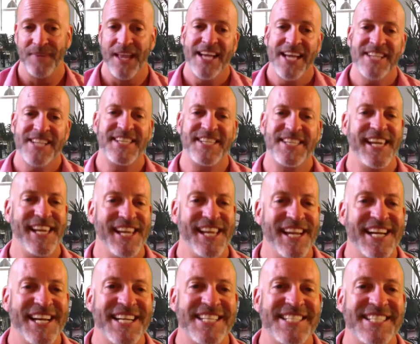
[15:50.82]
See,
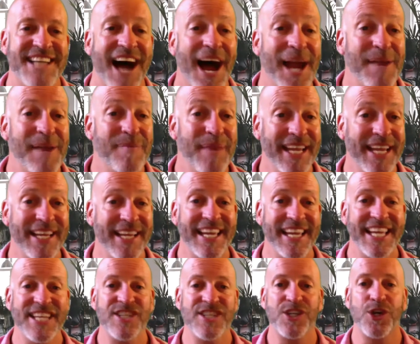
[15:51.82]
timing
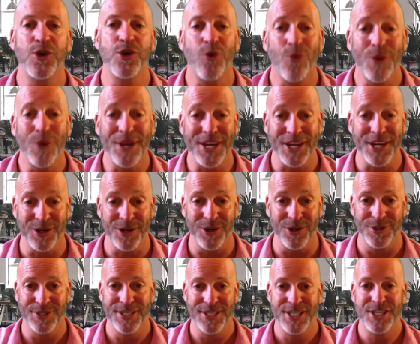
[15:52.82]
is
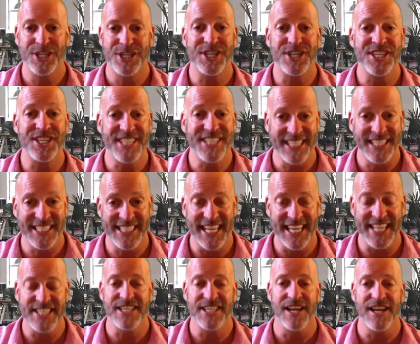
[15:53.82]
critical to the
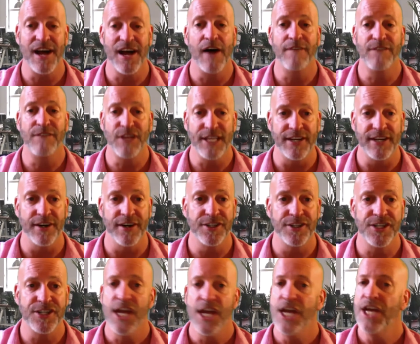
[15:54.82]
success of
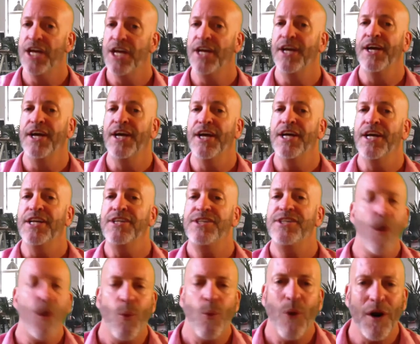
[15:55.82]
leaders.
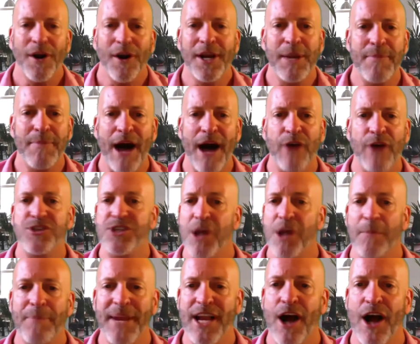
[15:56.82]
Don't worry about
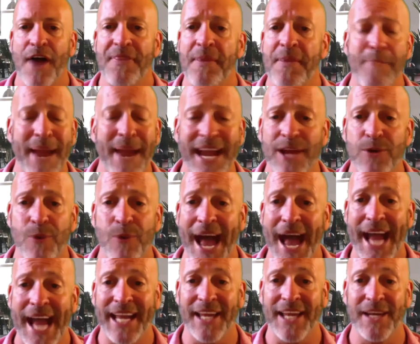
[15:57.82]
jumping on the
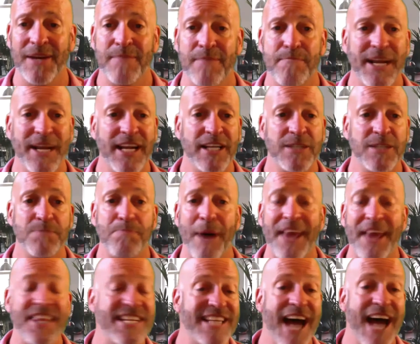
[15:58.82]
bandwagon because by
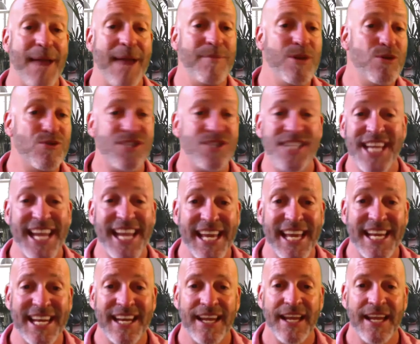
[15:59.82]
the time you see it,